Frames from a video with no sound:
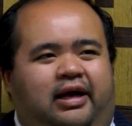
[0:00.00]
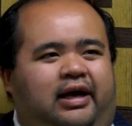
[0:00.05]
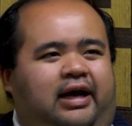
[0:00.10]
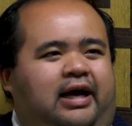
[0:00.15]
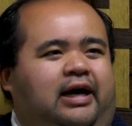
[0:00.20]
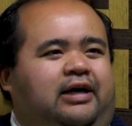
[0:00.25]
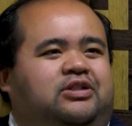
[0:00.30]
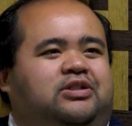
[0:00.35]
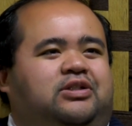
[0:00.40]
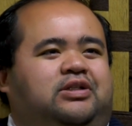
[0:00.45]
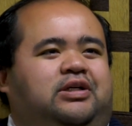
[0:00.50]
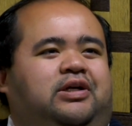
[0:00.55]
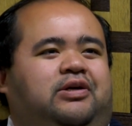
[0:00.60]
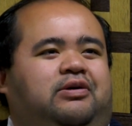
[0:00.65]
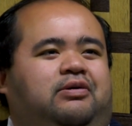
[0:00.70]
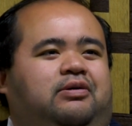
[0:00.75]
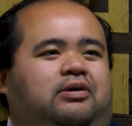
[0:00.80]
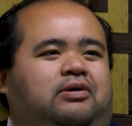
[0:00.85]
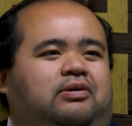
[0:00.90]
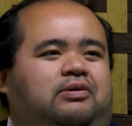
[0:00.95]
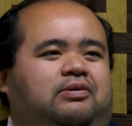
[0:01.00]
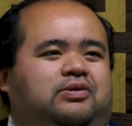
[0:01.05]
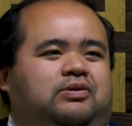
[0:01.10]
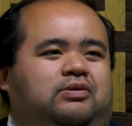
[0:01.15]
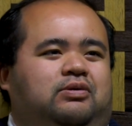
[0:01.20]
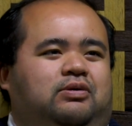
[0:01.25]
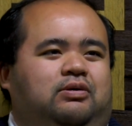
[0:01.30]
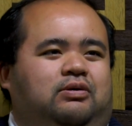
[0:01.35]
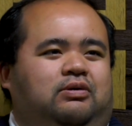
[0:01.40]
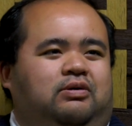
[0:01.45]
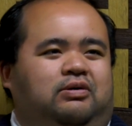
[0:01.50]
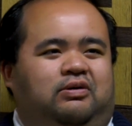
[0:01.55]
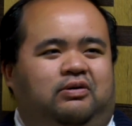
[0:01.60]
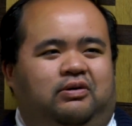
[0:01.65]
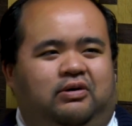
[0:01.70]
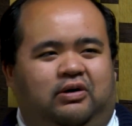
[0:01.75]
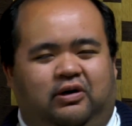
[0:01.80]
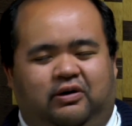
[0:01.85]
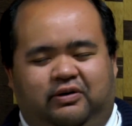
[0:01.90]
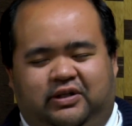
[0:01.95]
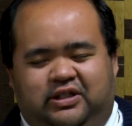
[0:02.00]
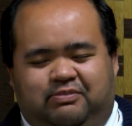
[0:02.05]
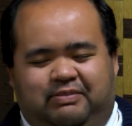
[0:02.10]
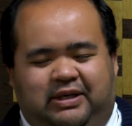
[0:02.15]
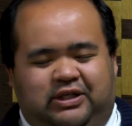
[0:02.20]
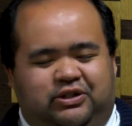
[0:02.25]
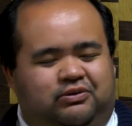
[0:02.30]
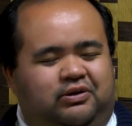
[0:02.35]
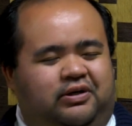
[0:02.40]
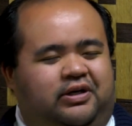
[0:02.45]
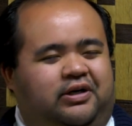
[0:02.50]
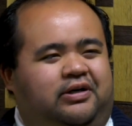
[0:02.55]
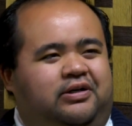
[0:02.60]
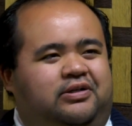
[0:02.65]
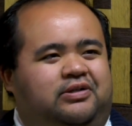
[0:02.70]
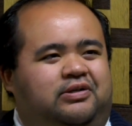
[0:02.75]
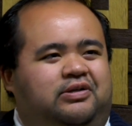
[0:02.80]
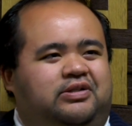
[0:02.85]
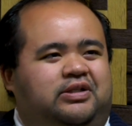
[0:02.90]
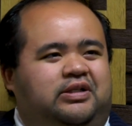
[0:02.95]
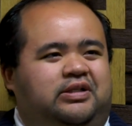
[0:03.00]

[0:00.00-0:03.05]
action heroes or all these magical characters,